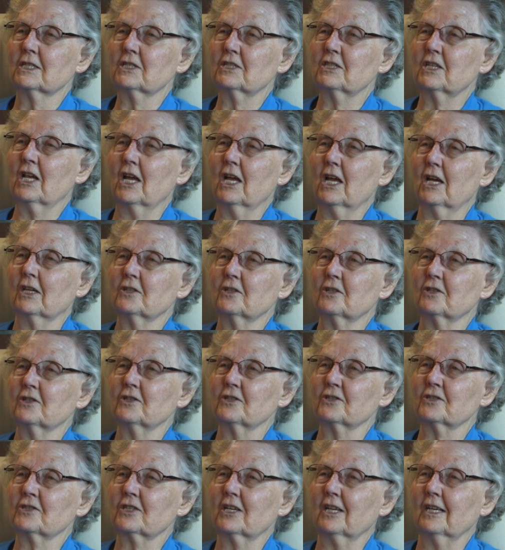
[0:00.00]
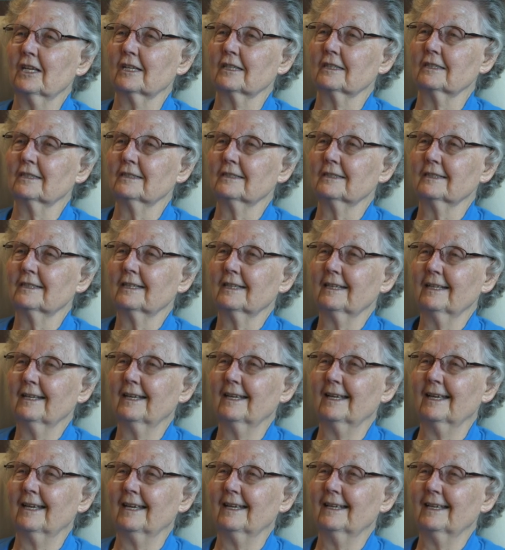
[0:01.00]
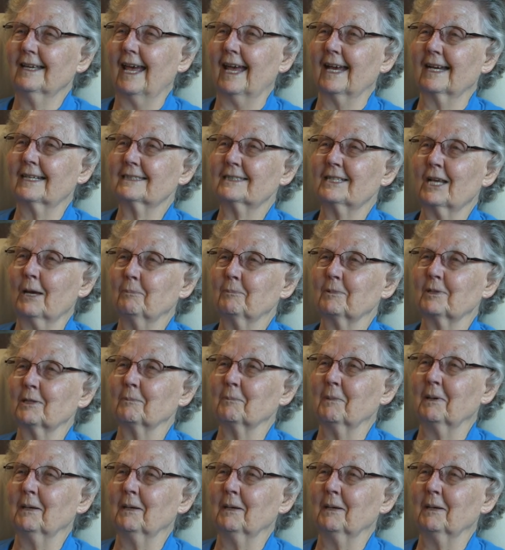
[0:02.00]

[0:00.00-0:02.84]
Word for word: stay under your skin. Accept them.